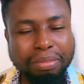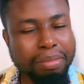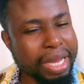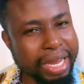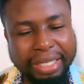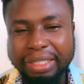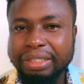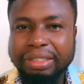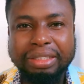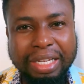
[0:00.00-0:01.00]
Man,
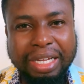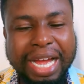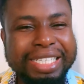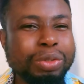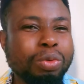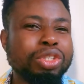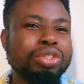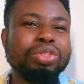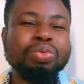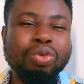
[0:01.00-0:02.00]
I just want
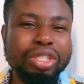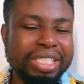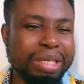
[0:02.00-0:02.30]
you to watch